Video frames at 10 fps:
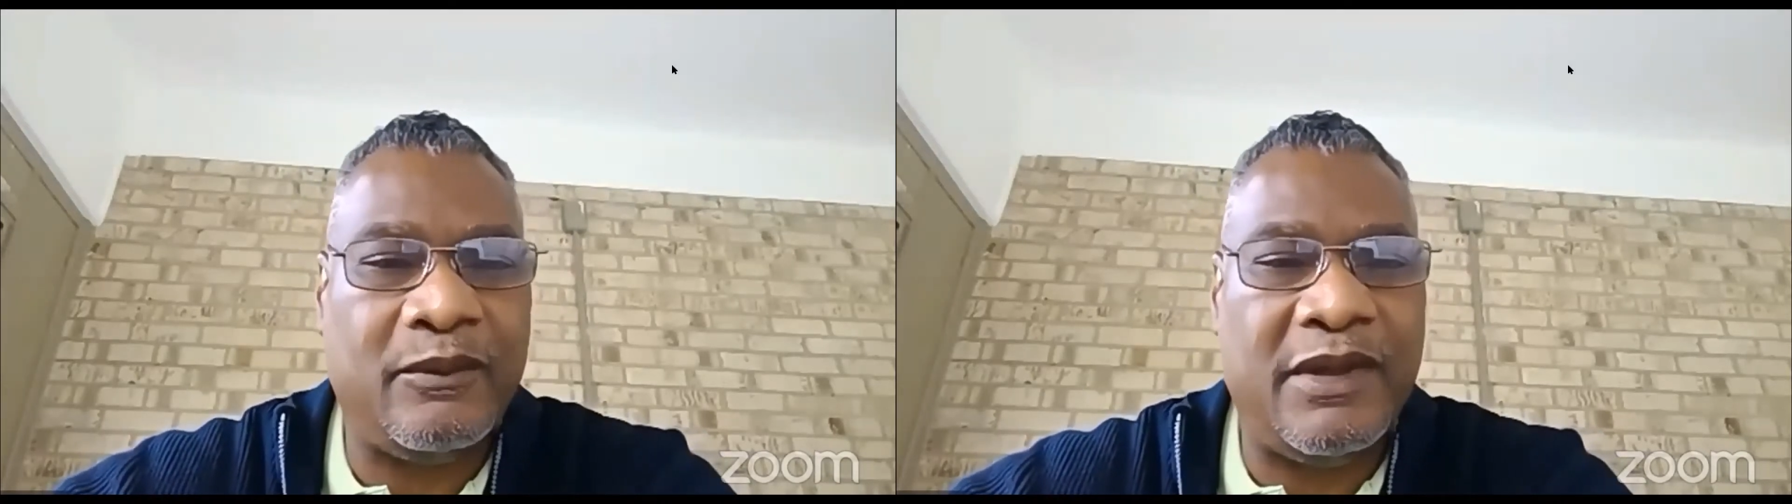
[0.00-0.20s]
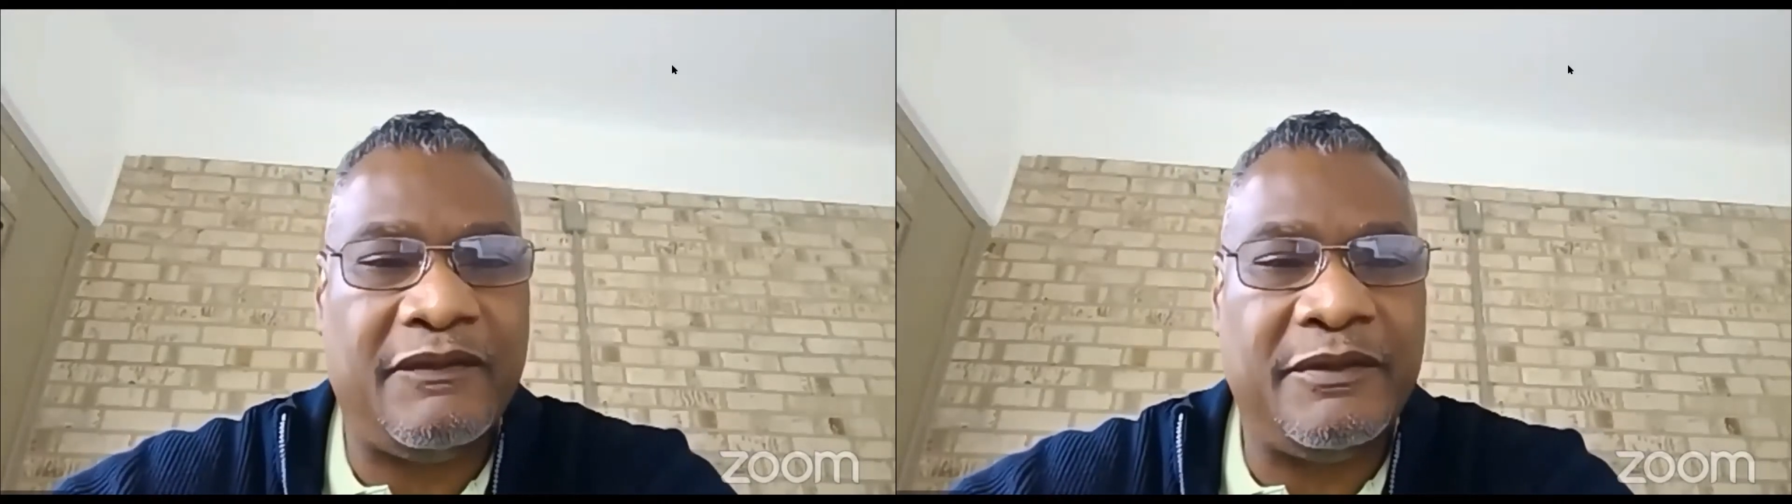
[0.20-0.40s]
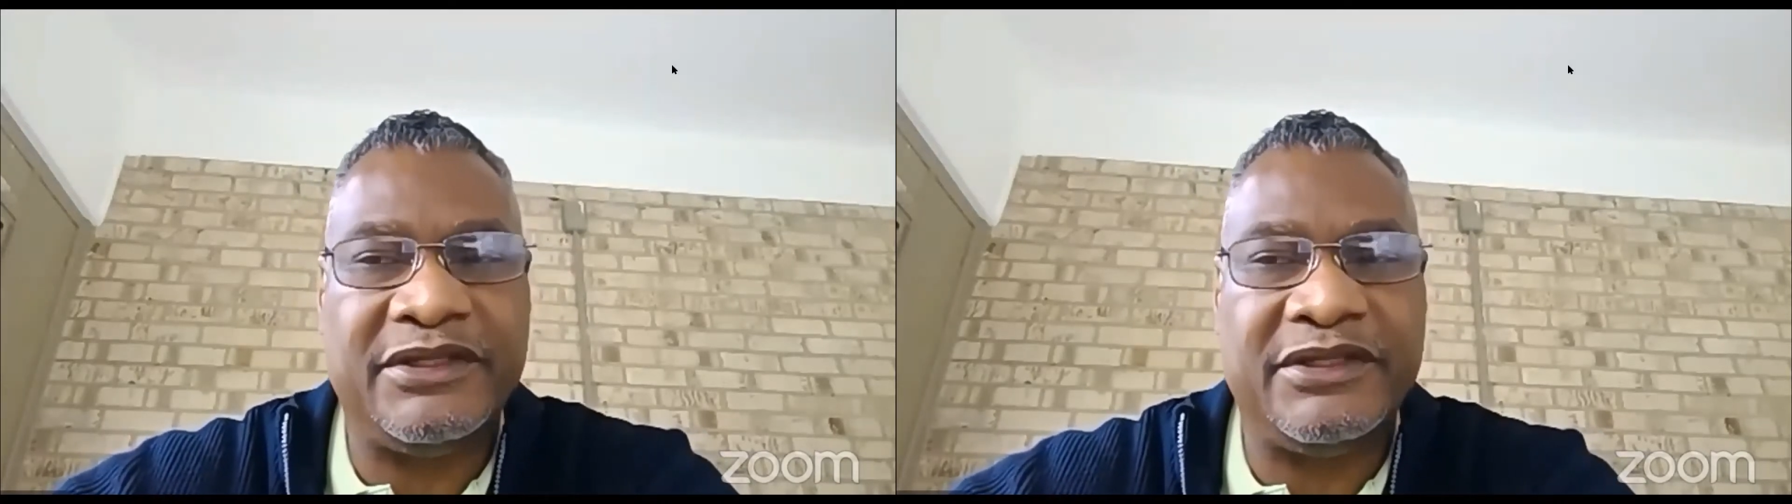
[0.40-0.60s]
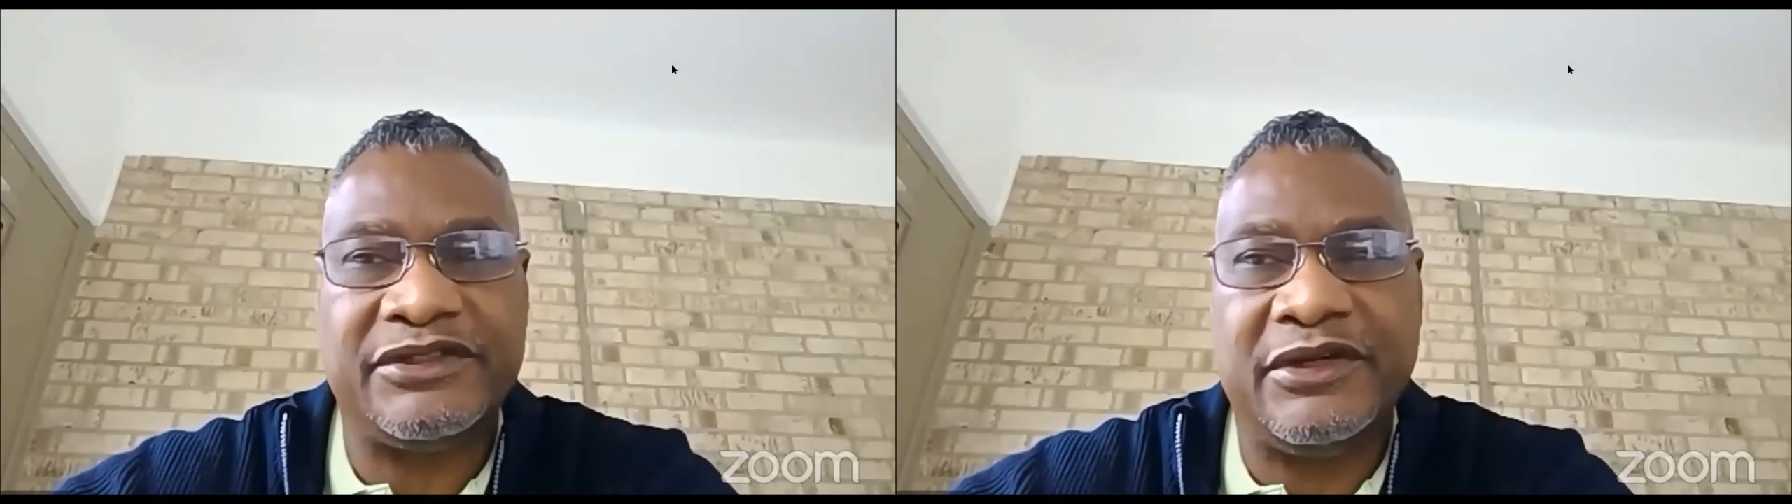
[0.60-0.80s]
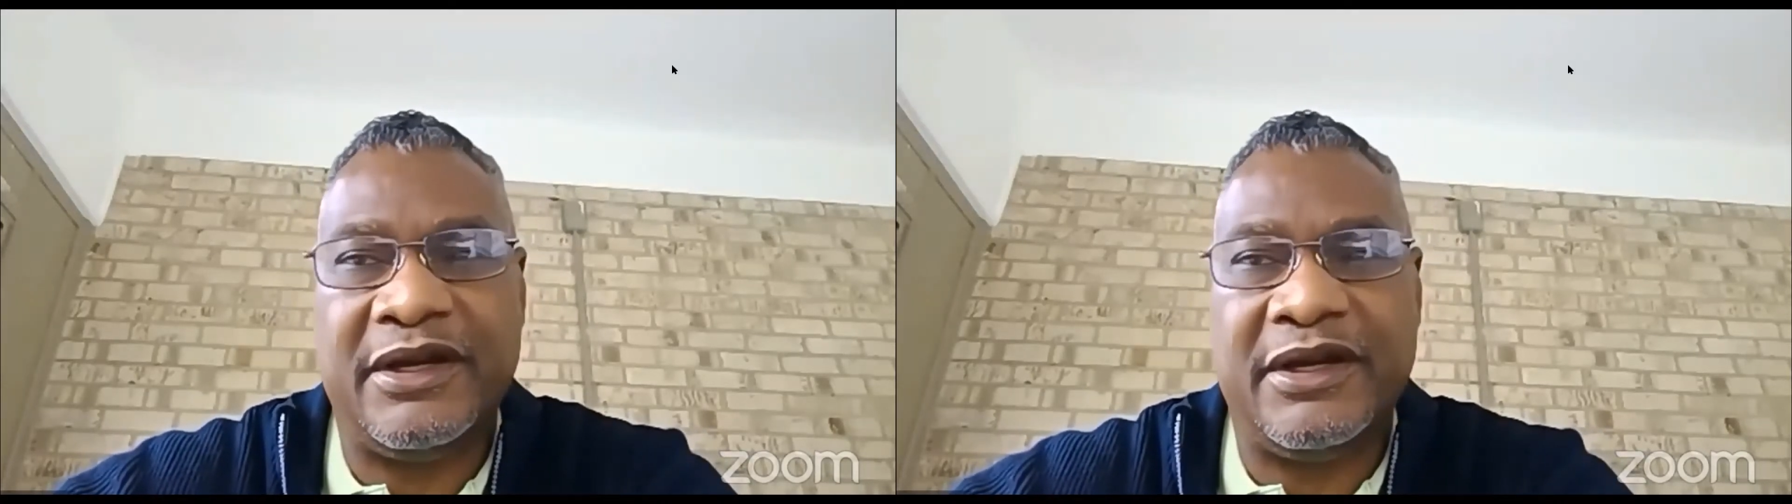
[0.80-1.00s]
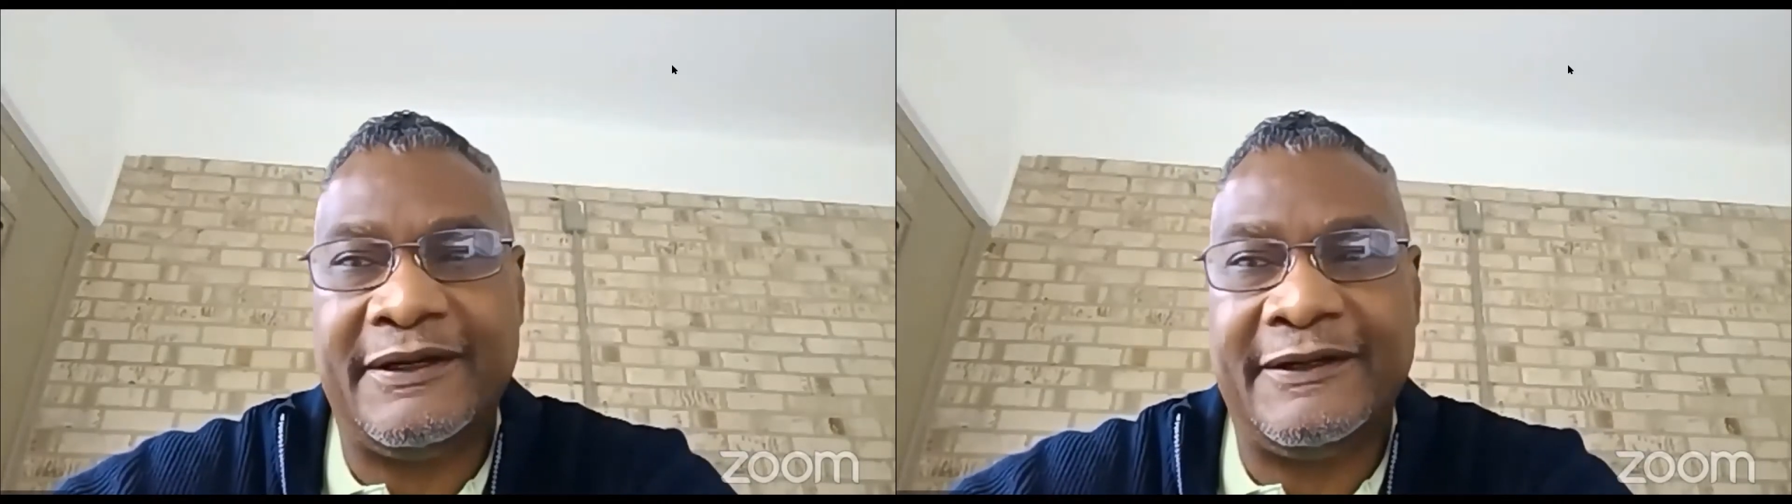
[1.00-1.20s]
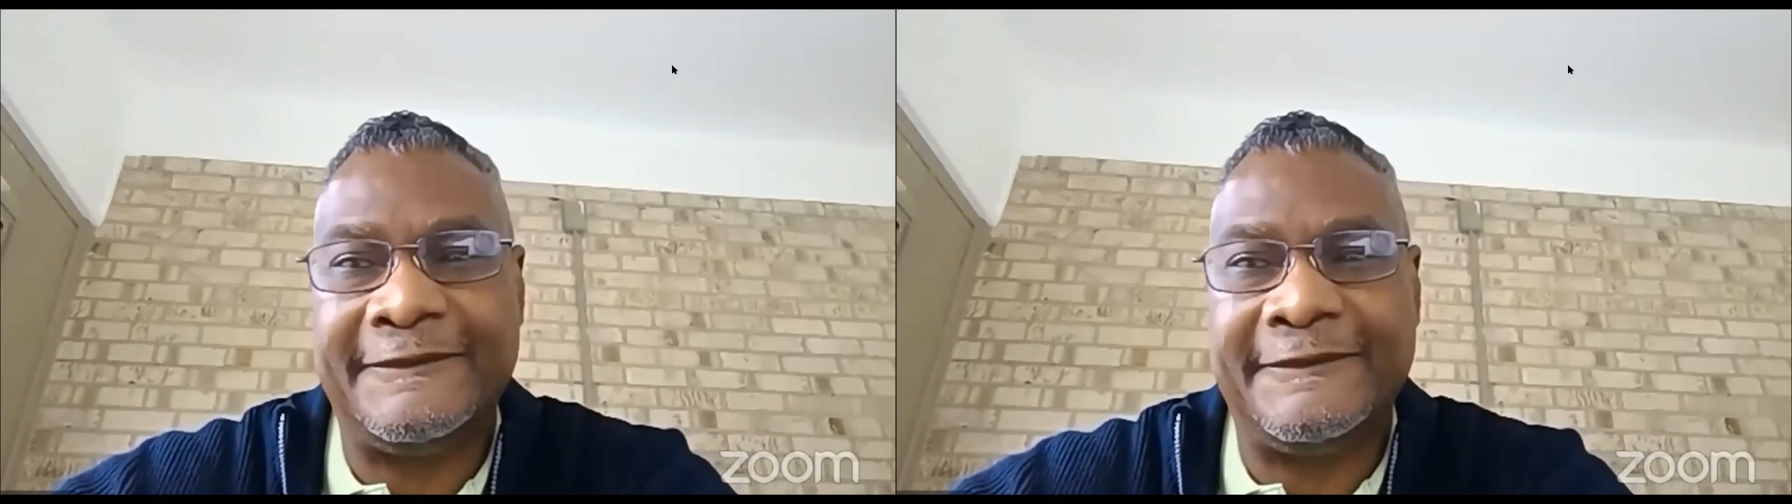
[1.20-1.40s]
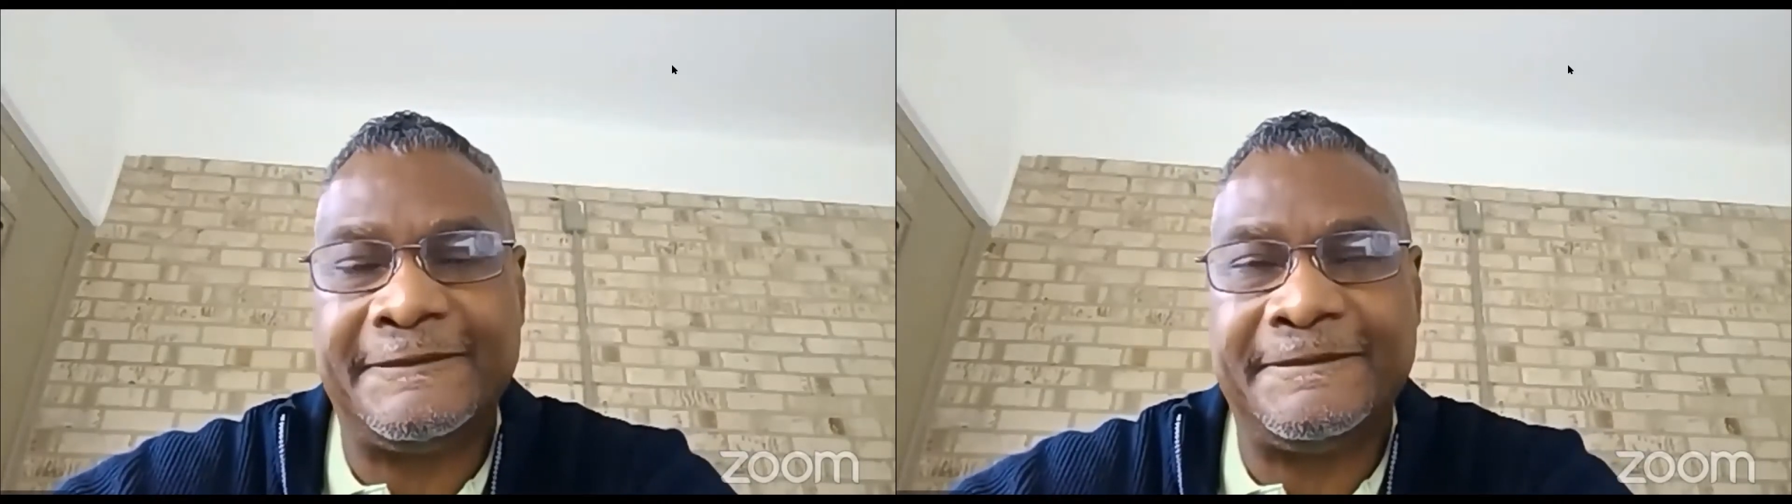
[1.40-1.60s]
We have a mixture
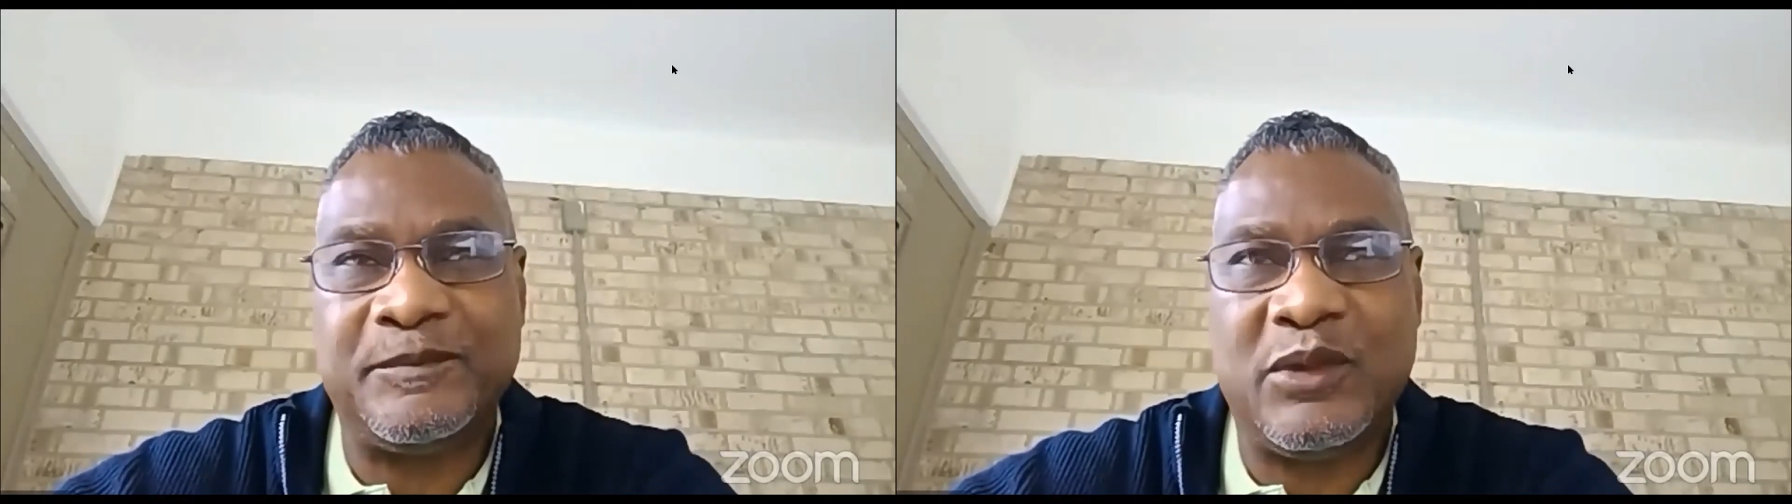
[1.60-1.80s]
of